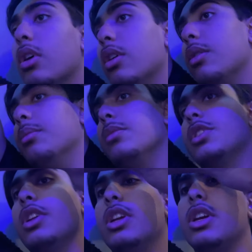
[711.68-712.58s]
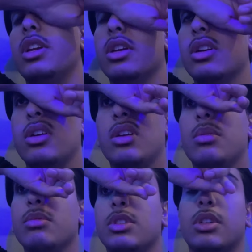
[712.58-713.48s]
Um, today, uh,
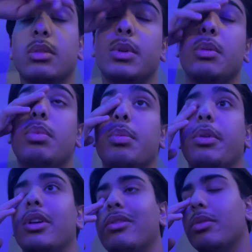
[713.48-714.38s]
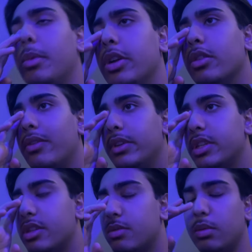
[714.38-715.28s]
I'm just gonna be preparing for my driving
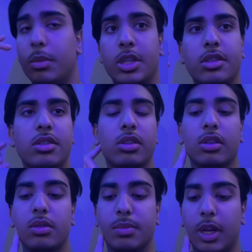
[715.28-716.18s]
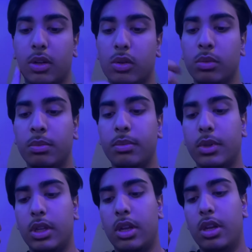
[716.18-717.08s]
test when my sister comes back home,
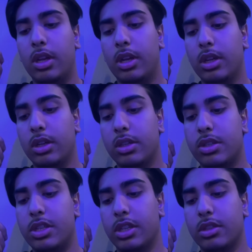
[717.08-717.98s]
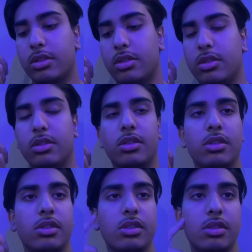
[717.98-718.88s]
cause she has
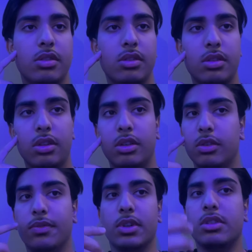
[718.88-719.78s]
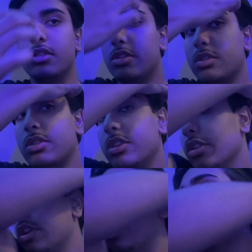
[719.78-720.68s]
she's in university, so she did
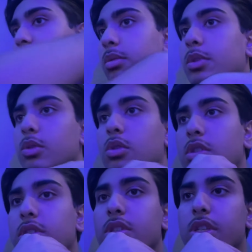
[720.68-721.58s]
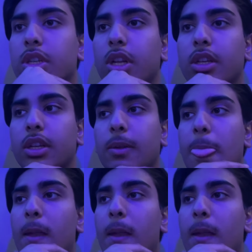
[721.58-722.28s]
like a summer course and shit like that.